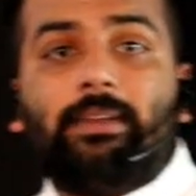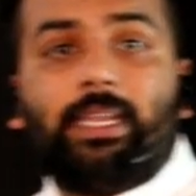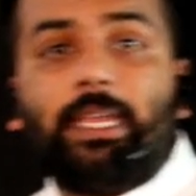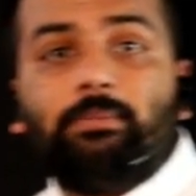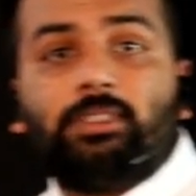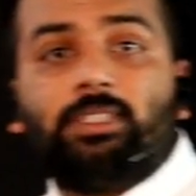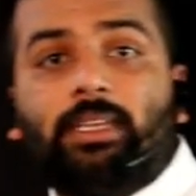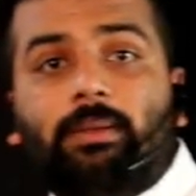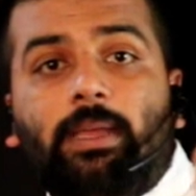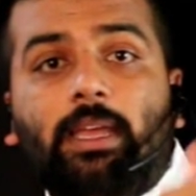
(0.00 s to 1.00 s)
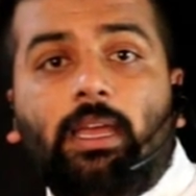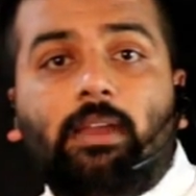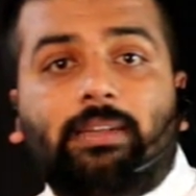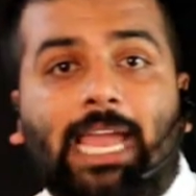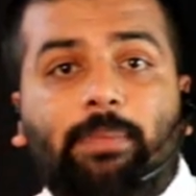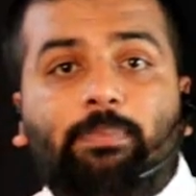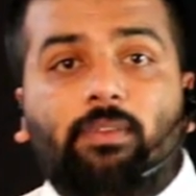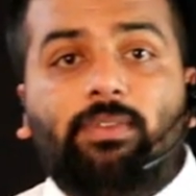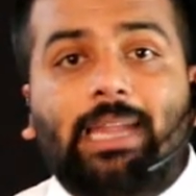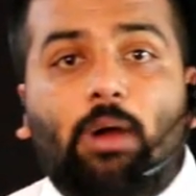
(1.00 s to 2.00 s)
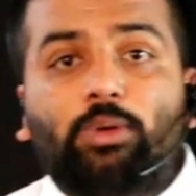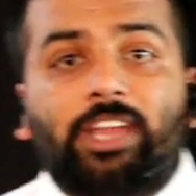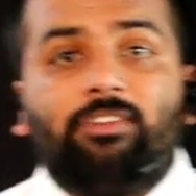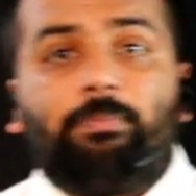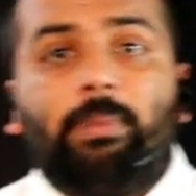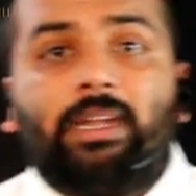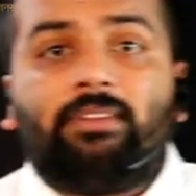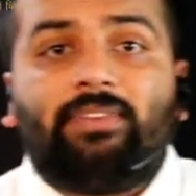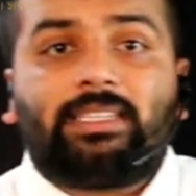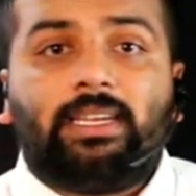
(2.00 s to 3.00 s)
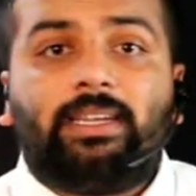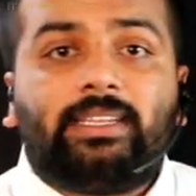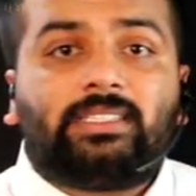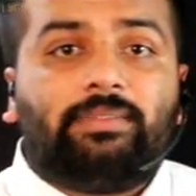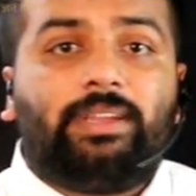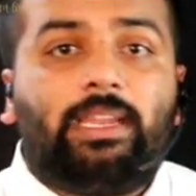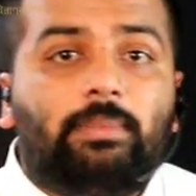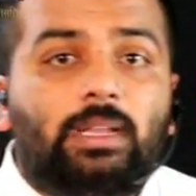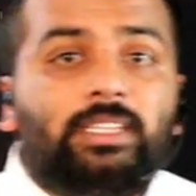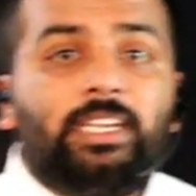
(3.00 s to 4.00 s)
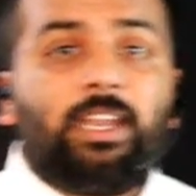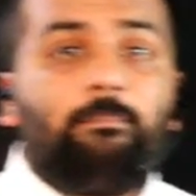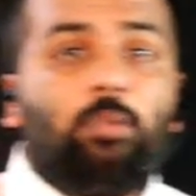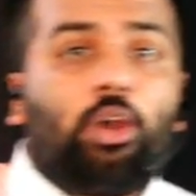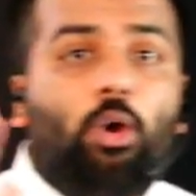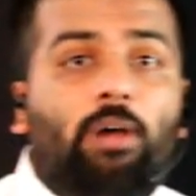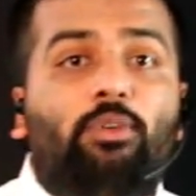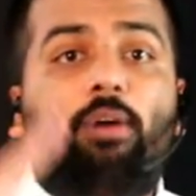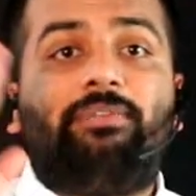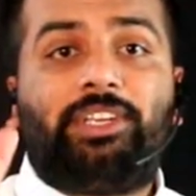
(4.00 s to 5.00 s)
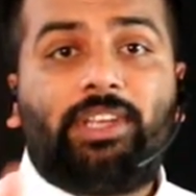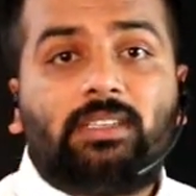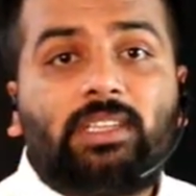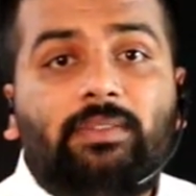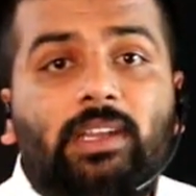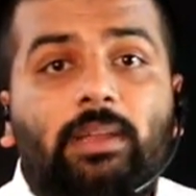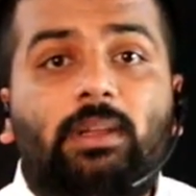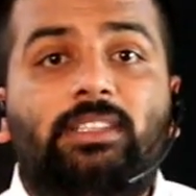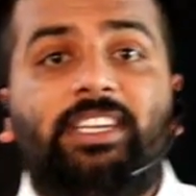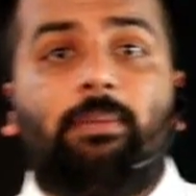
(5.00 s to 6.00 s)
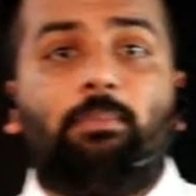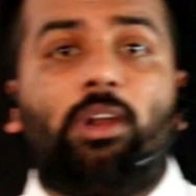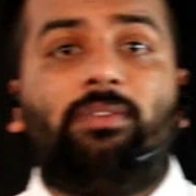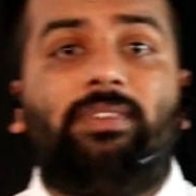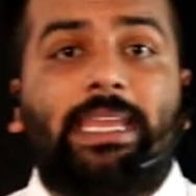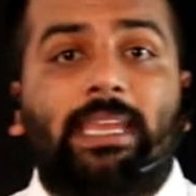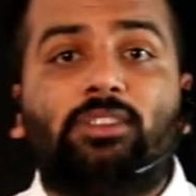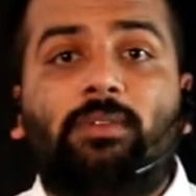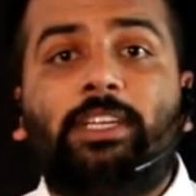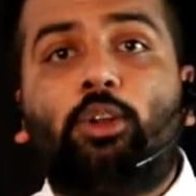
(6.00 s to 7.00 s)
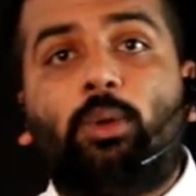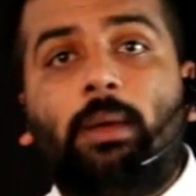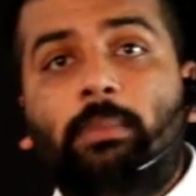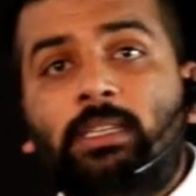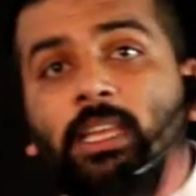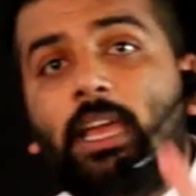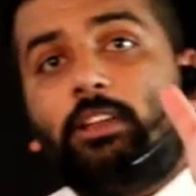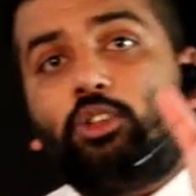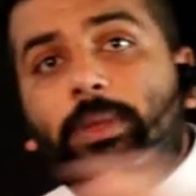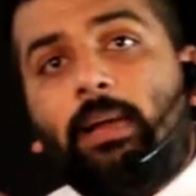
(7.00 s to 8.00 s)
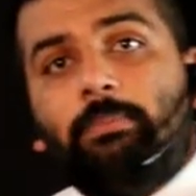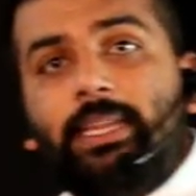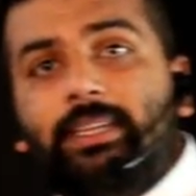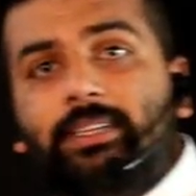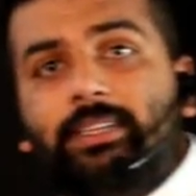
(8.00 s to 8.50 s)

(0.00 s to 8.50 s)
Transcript: teams, the type of ground equipment and facilities available, the number of officials available, the number of days of the tournaments to be complete.